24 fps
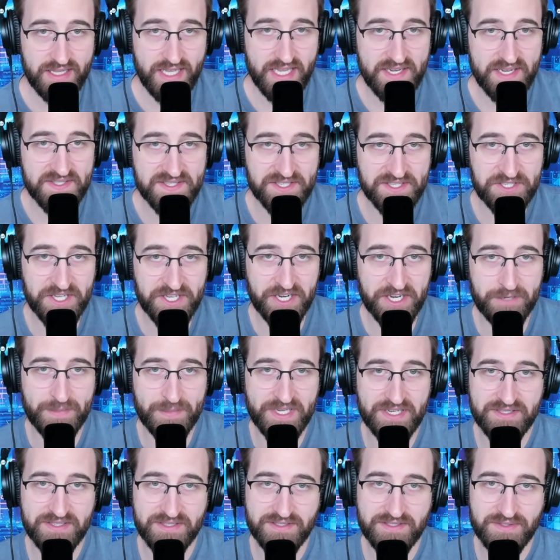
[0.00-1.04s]
Ladies and
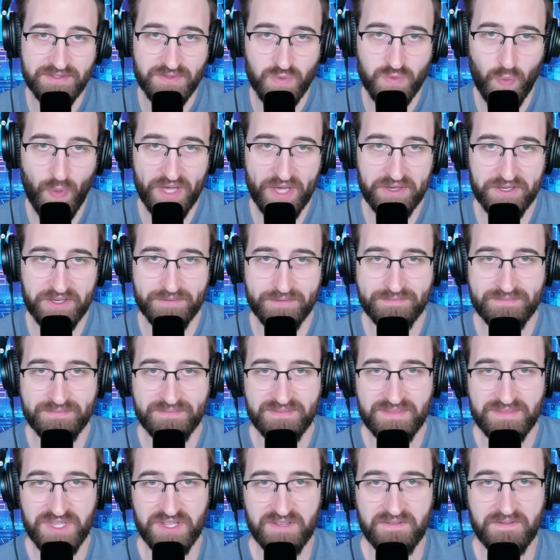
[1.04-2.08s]
gentlemen, welcome
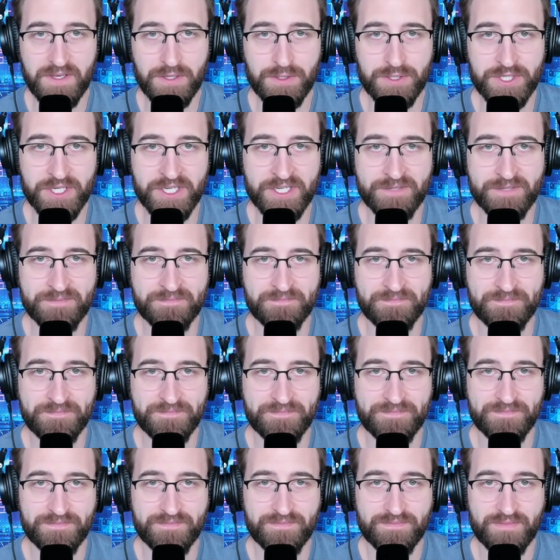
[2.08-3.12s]
to the future.
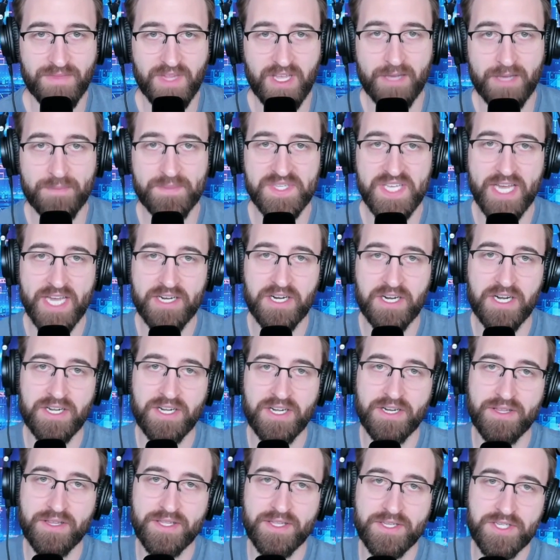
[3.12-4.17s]
I'm Zach
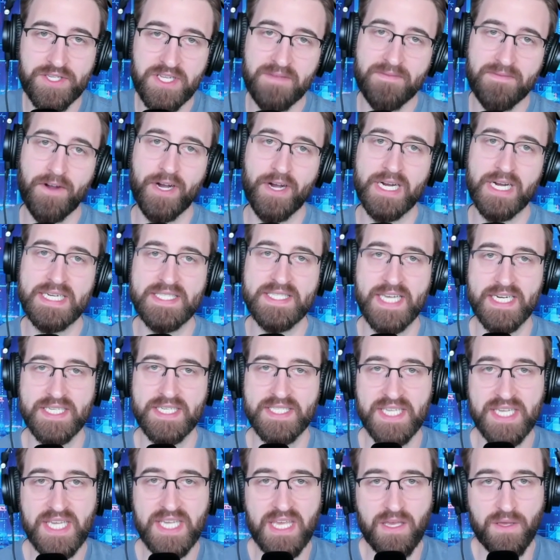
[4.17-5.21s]
Gardner, the chief
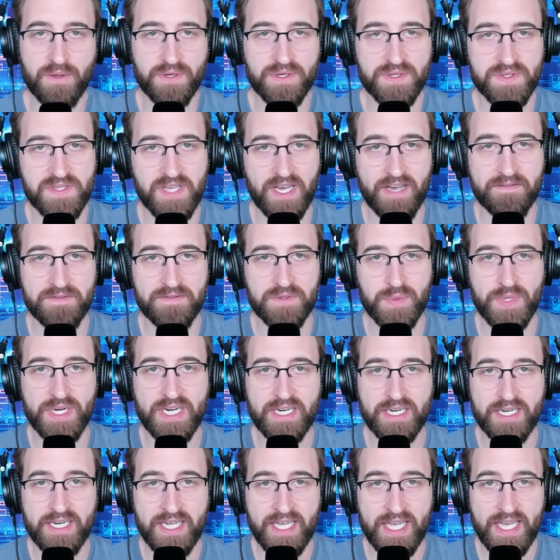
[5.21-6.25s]
architect at Keyhole
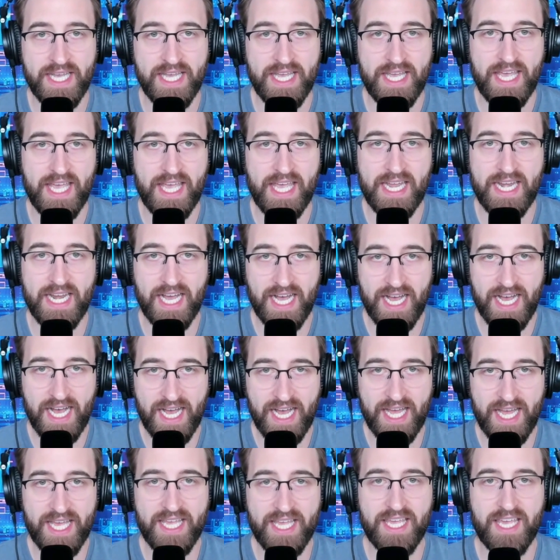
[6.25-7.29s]
Software, and
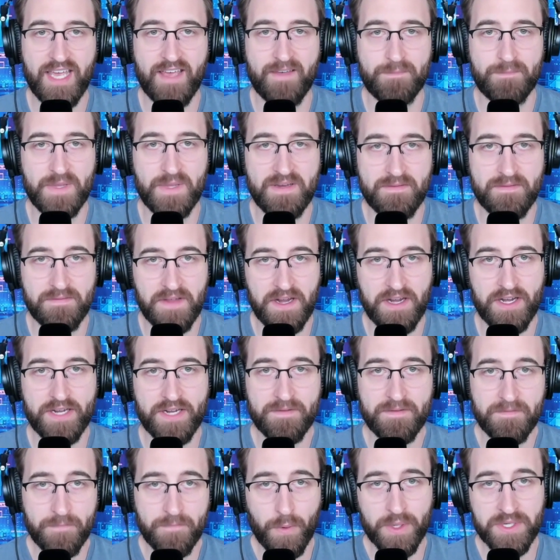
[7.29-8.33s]
I have been very
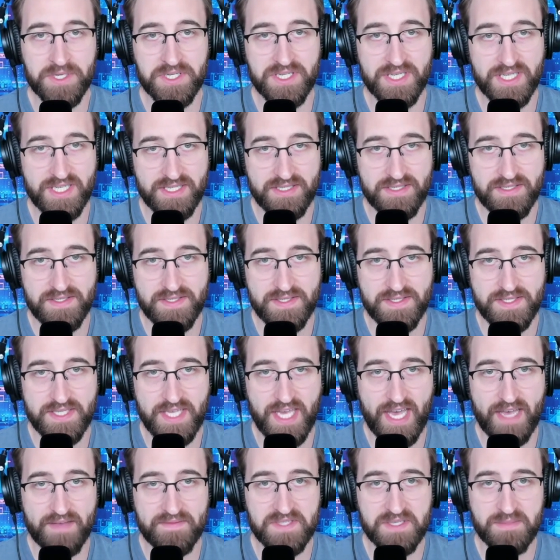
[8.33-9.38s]
fortunate to
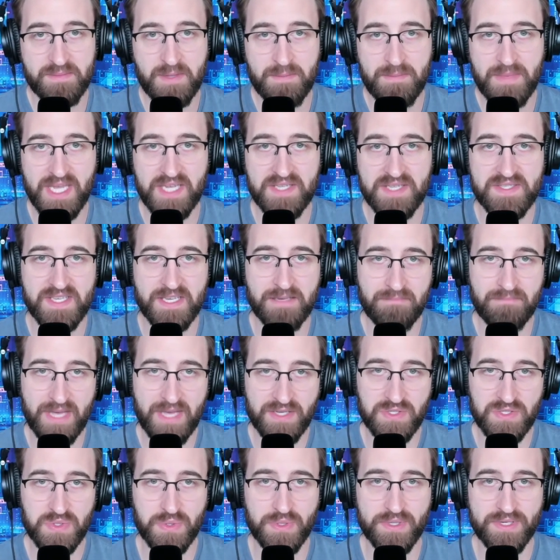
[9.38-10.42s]
have some amazing
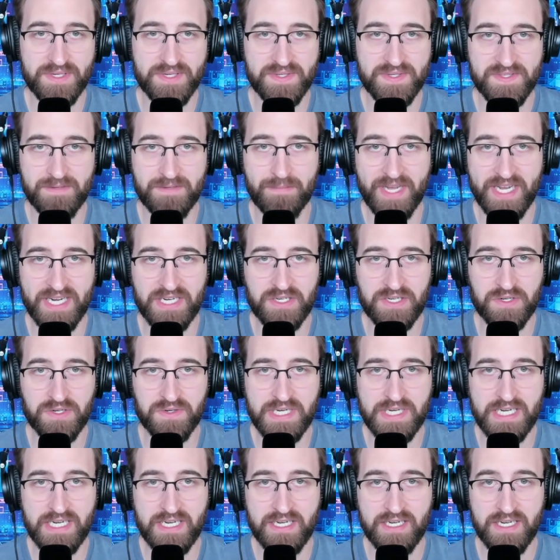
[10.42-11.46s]
mentors in my
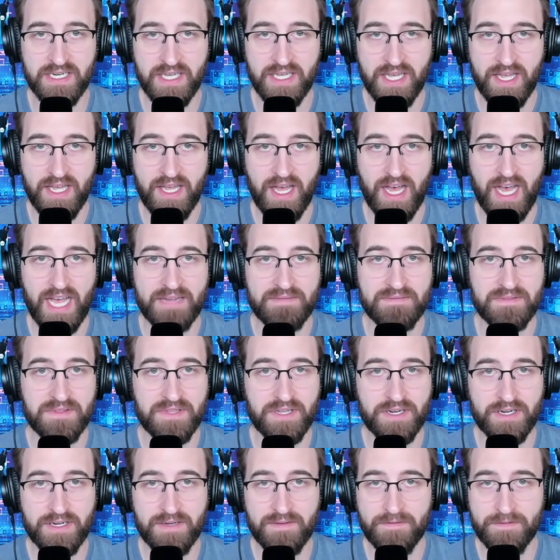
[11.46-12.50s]
career. I've
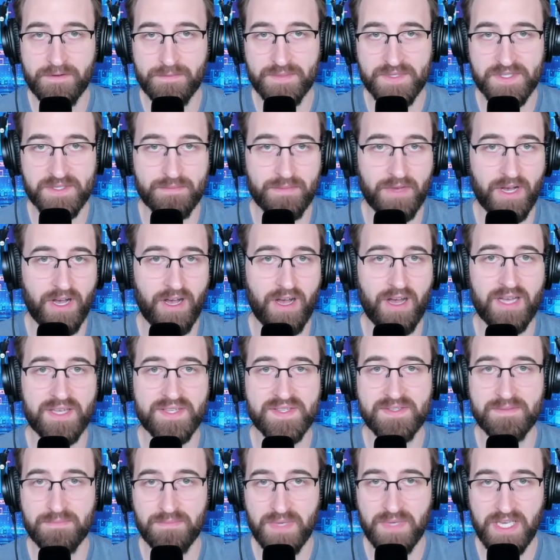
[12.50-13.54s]
learned from some
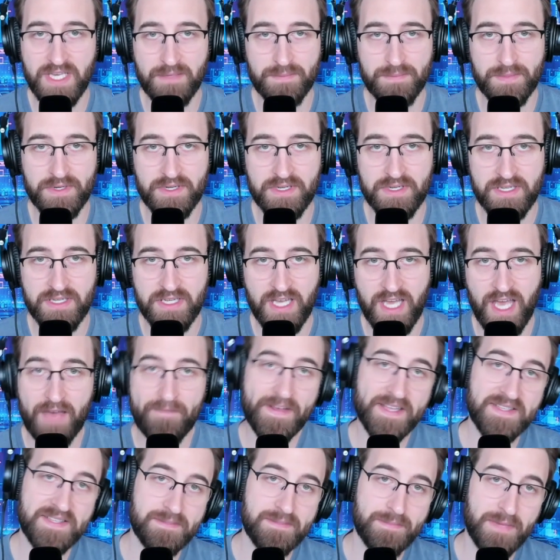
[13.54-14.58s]
awesome people. I've
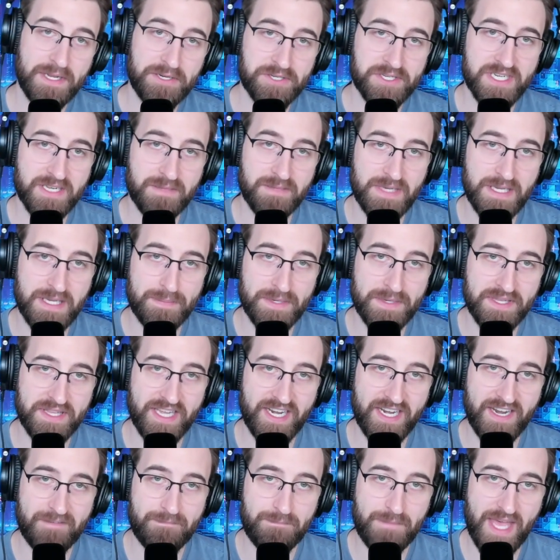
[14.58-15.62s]
had some interesting people
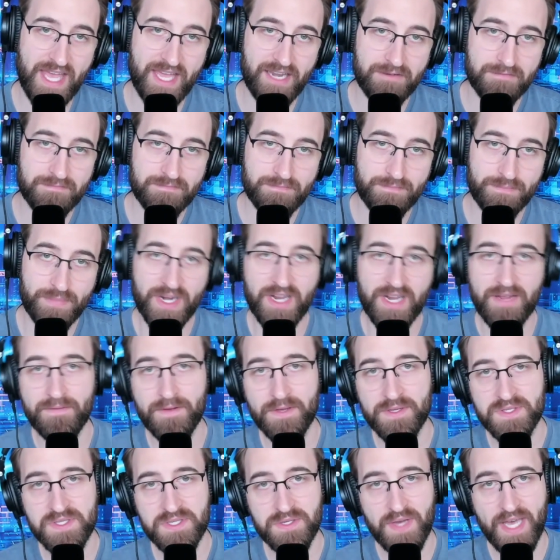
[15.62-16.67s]
that I've met, but I've
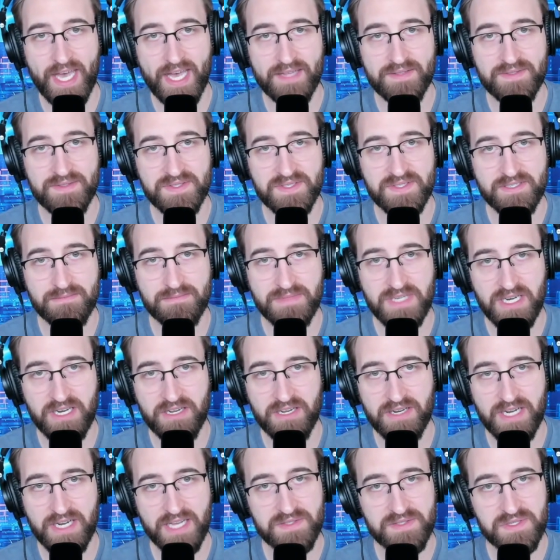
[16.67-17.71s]
also had some, you
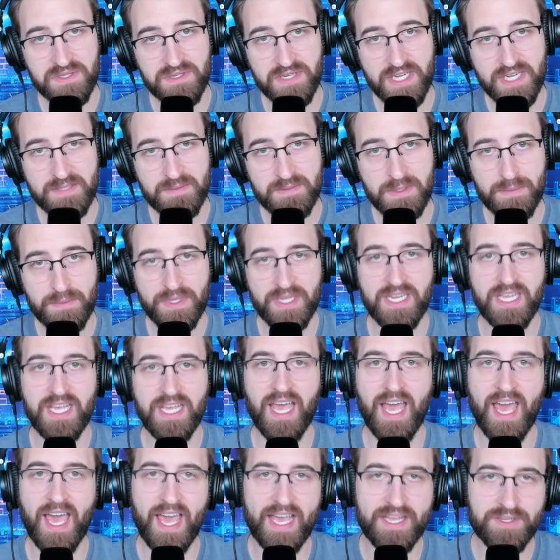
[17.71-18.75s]
know, not so nice people.
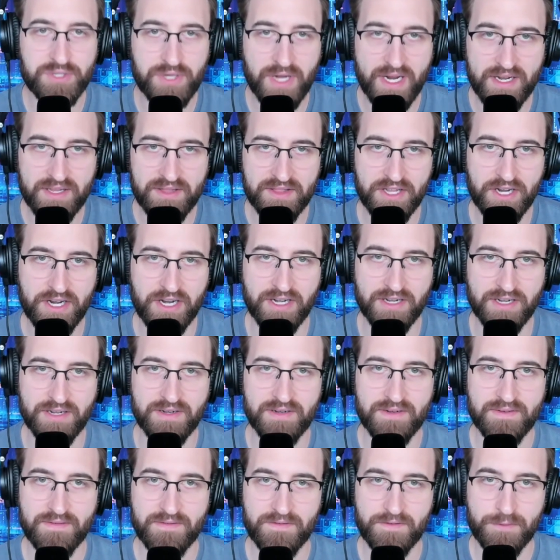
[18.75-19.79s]
And I try to learn
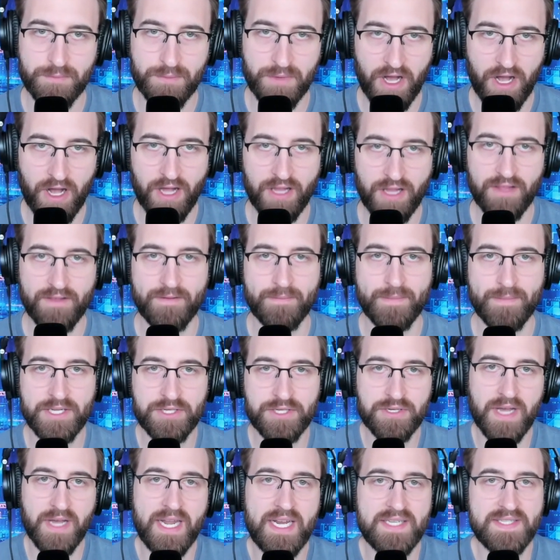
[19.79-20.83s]
from all of them. I
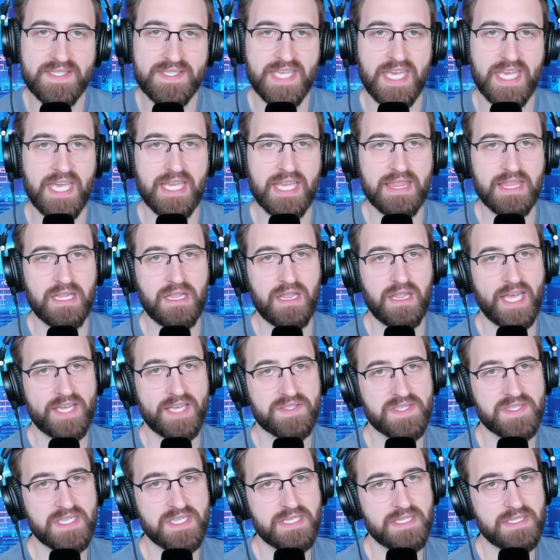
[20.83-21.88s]
try to take the
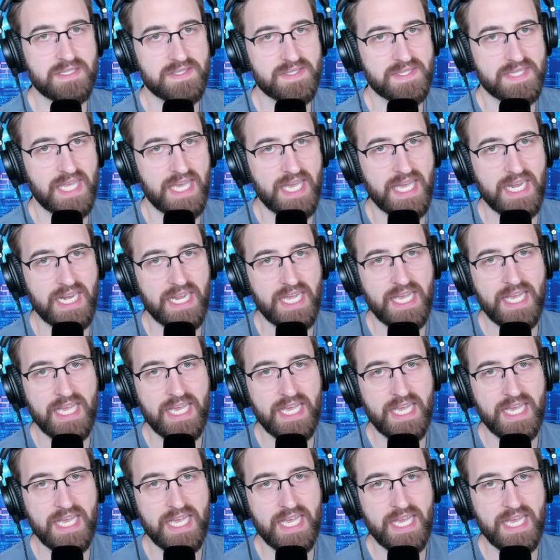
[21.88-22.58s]
lessons that